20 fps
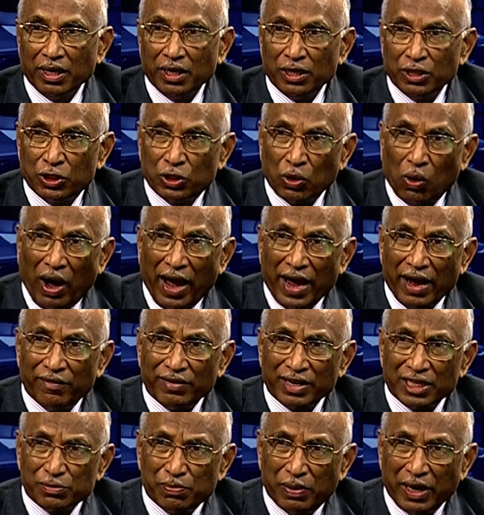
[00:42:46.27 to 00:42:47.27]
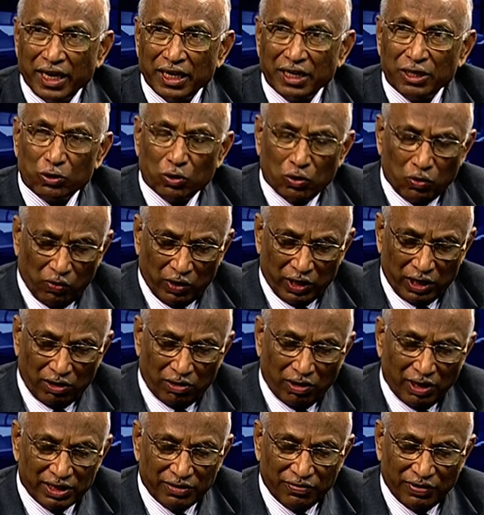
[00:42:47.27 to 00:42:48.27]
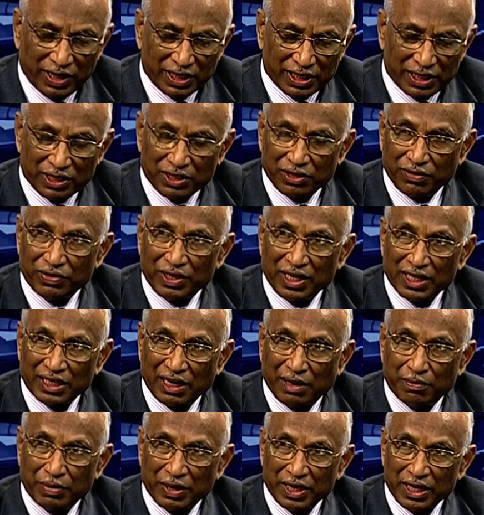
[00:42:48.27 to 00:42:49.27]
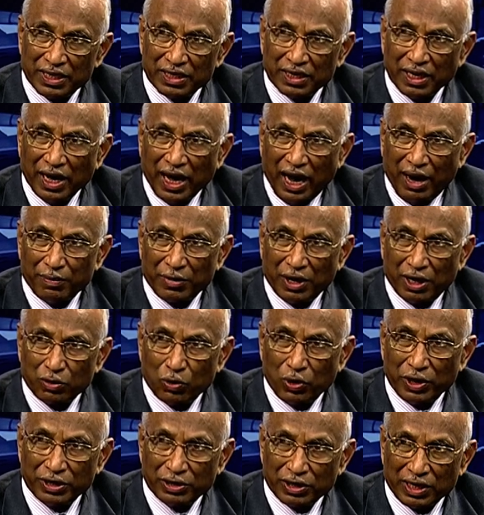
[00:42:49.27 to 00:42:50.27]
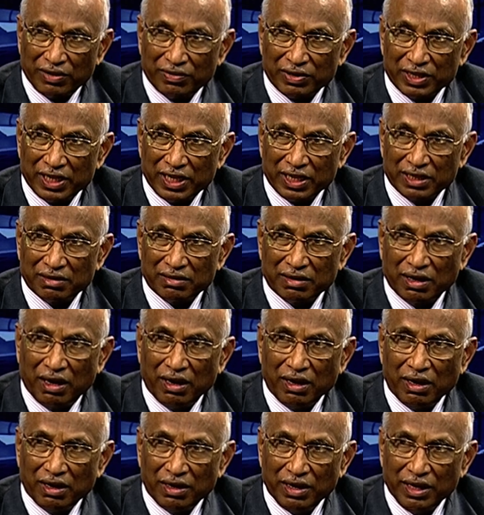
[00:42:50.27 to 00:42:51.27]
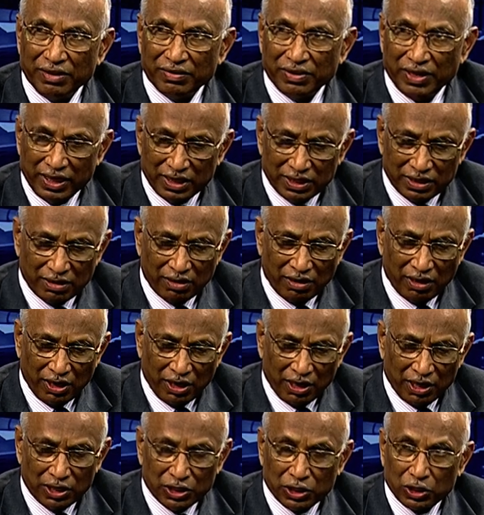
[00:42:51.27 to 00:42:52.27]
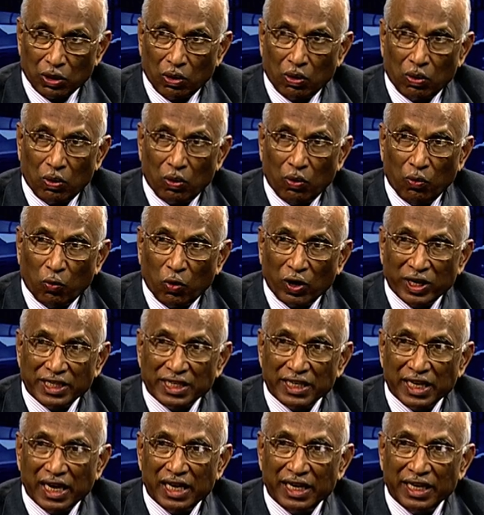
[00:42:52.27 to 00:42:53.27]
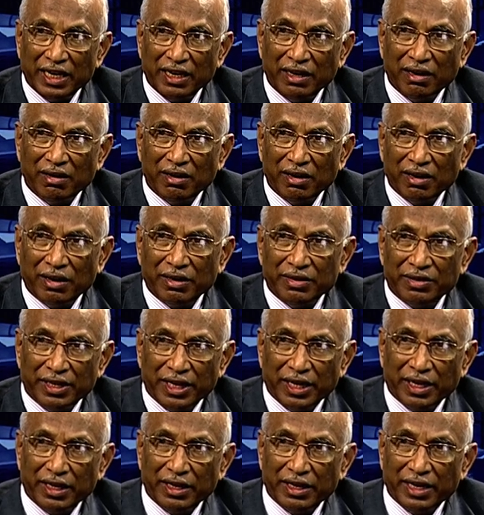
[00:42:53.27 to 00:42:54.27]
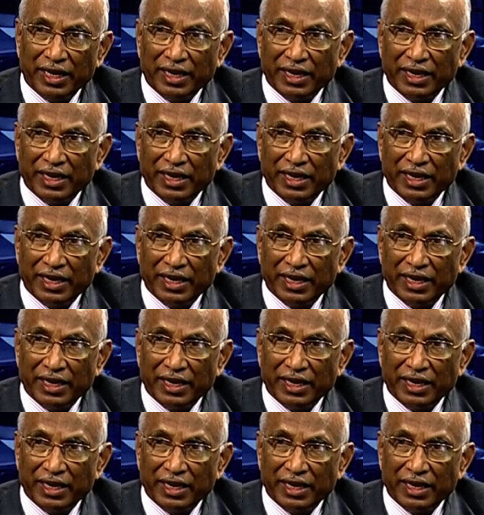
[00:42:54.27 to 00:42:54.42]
So I have explained you what are all the functions of these companies. I am not going to cover this uh, in this. So originally the in